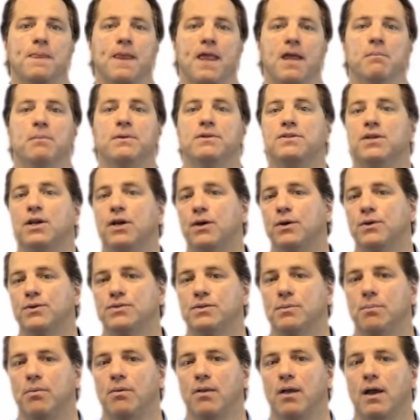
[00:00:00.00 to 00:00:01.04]
and material
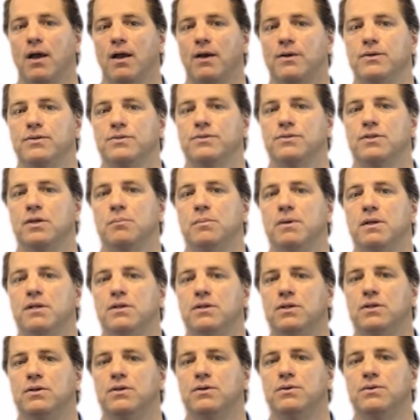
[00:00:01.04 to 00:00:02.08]
suppliers to be
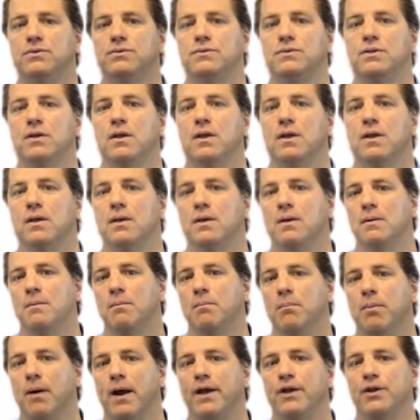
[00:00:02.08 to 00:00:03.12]
used
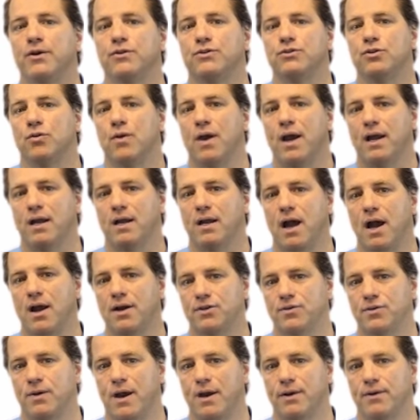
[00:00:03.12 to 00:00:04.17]
by your direct
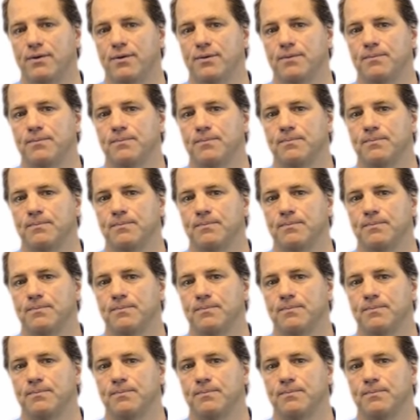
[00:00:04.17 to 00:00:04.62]
contractor.